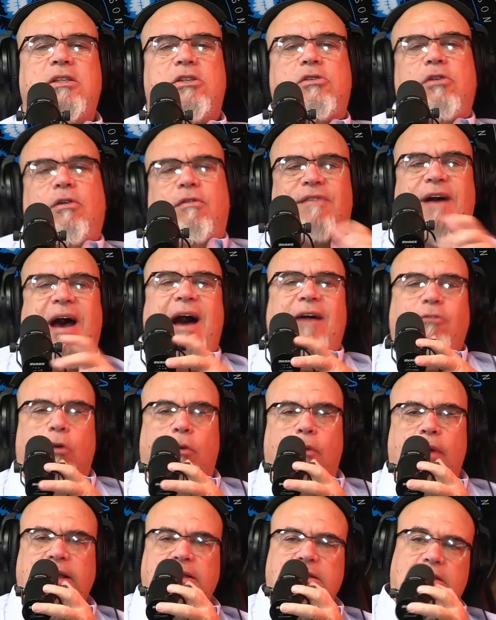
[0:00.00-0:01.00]
the survival
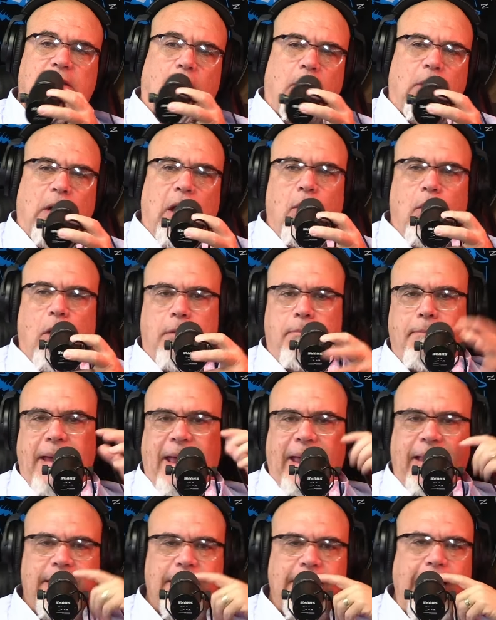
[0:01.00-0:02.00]
rate so low on
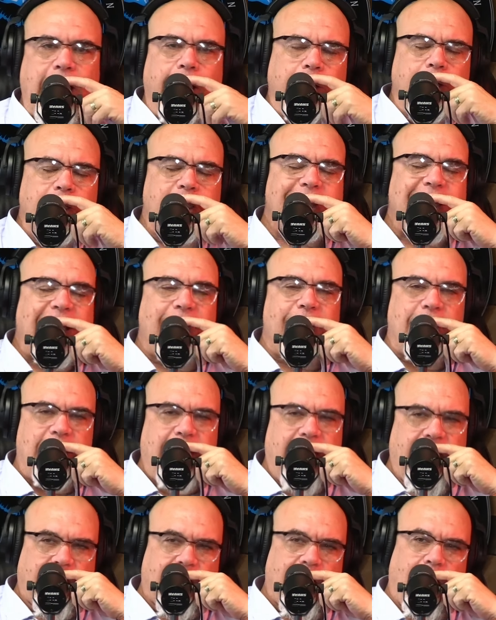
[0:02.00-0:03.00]
banding? I understand the
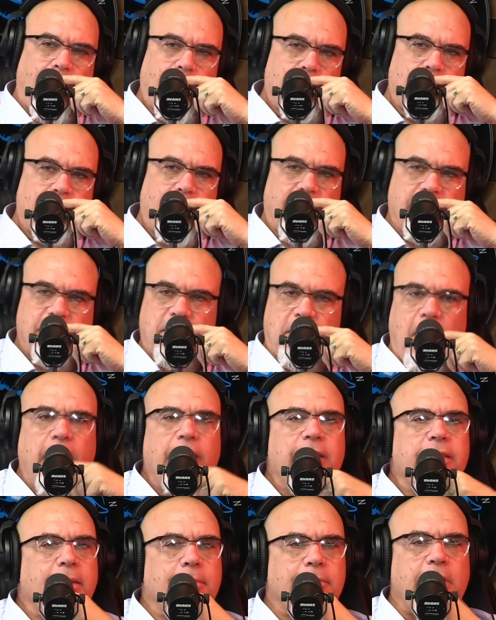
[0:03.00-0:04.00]
neck collar birds; a
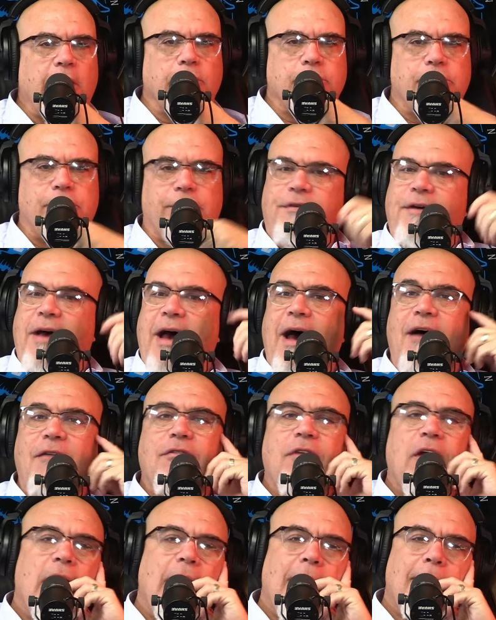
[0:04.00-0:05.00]
lot of them don't
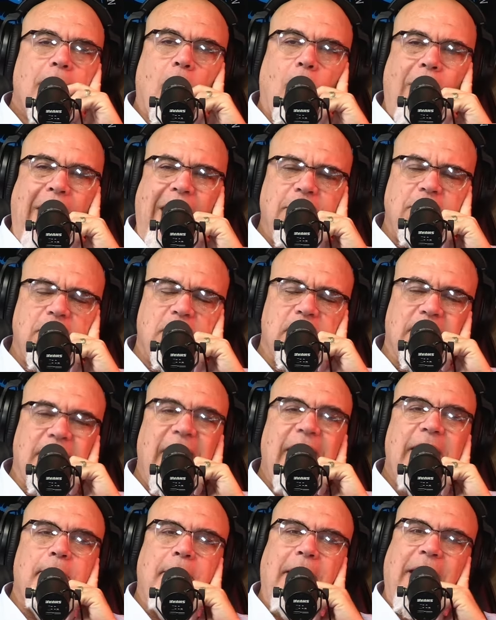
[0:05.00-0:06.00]
survive. But why just
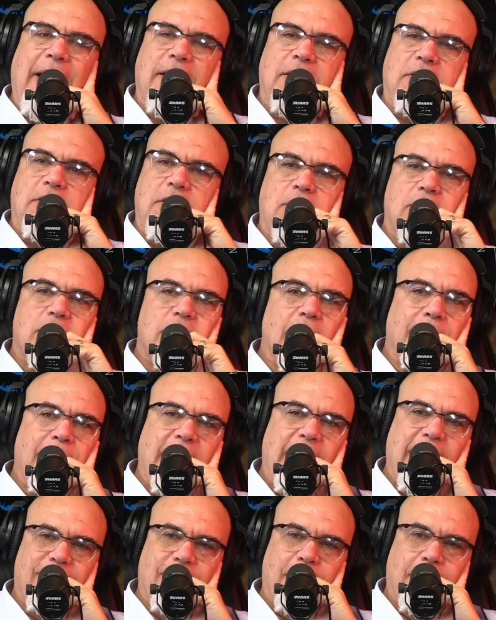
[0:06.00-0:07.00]
leg bands? Do so
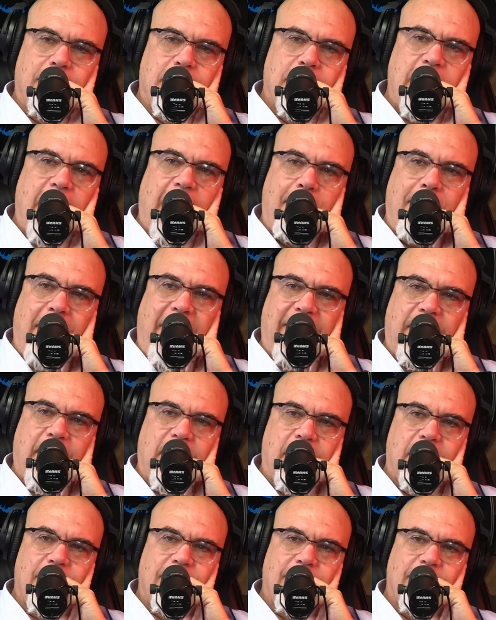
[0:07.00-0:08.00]
many of them not make
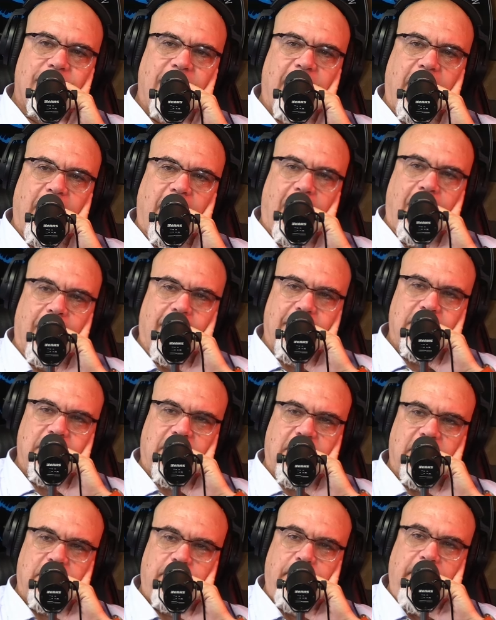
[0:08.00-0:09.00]
it very long? Is it
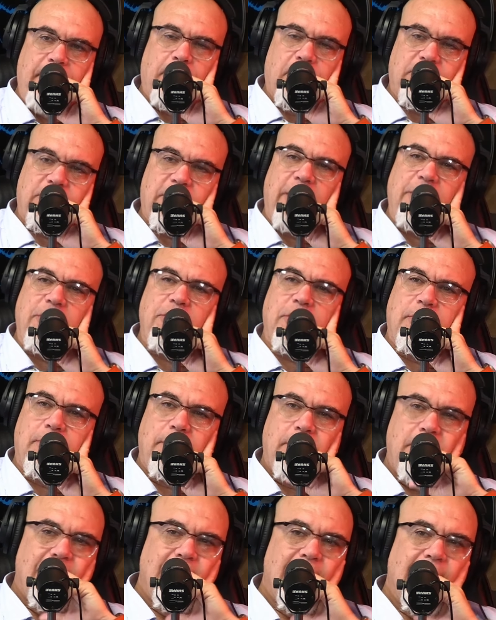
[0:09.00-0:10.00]
because people touch
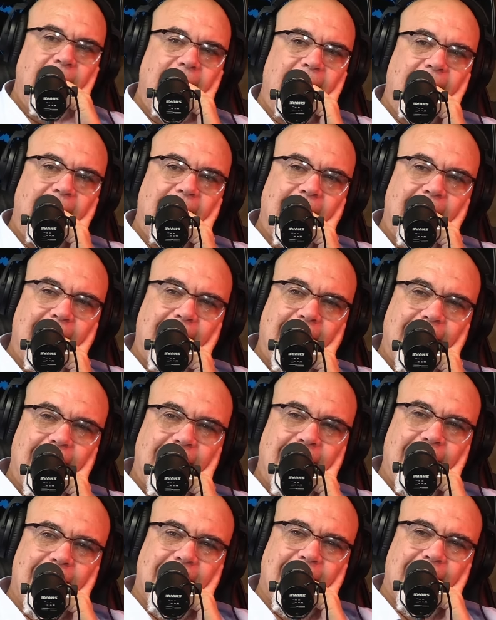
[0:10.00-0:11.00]
them?
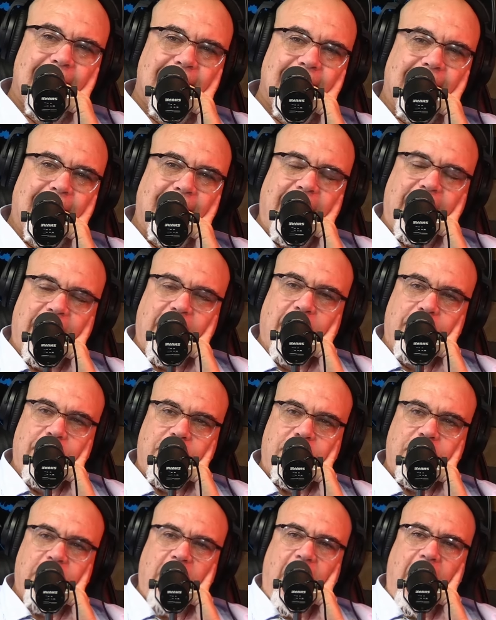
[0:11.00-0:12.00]
or do they go to
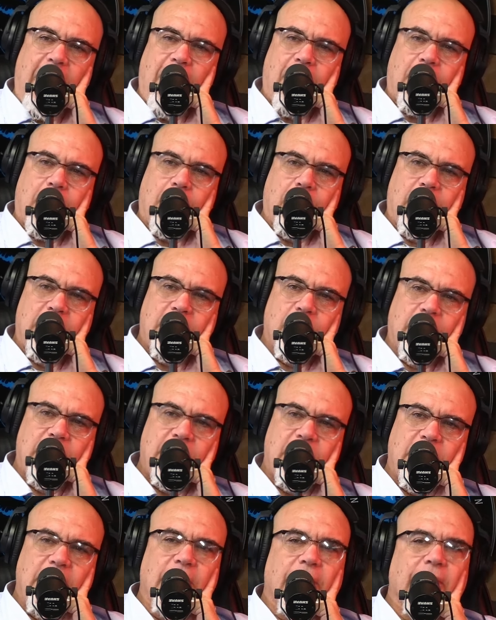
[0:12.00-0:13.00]
shock or what's
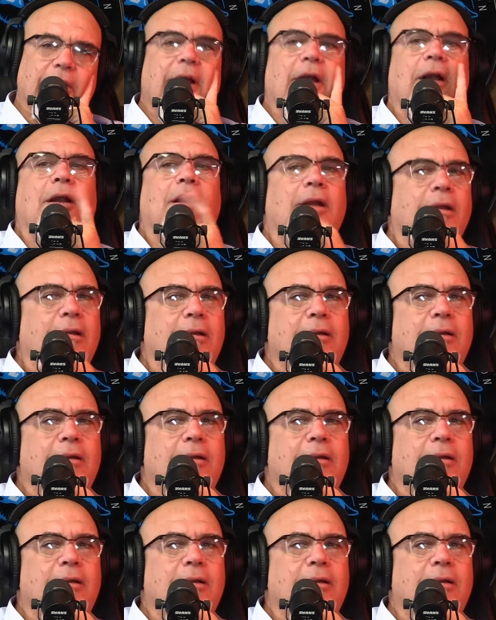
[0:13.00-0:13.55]
what's the deal there?